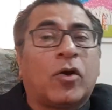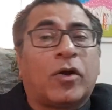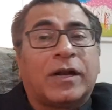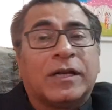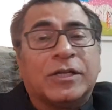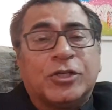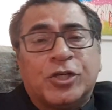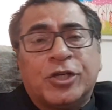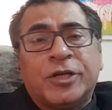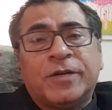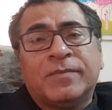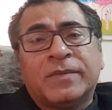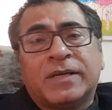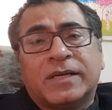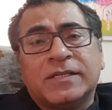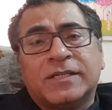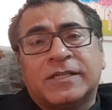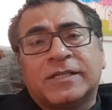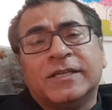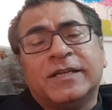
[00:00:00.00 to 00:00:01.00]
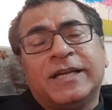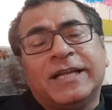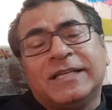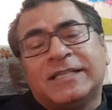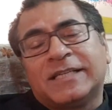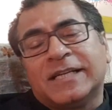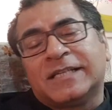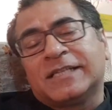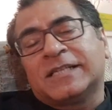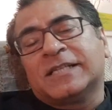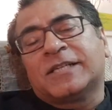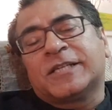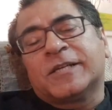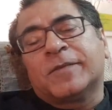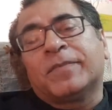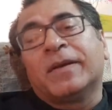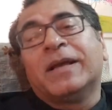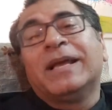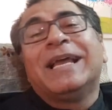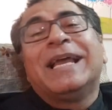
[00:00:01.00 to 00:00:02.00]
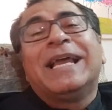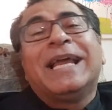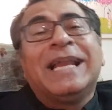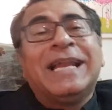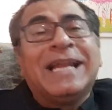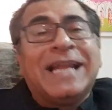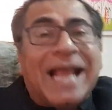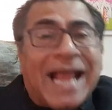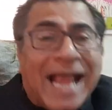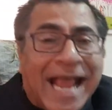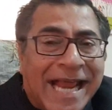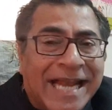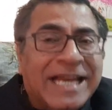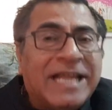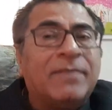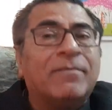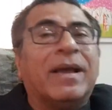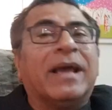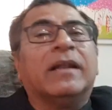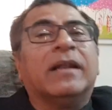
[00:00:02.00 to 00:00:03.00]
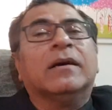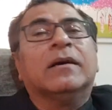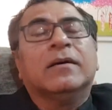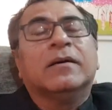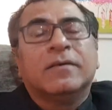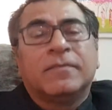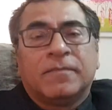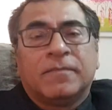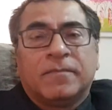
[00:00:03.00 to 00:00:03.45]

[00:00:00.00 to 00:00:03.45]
or regime concerning citizenship in any manner.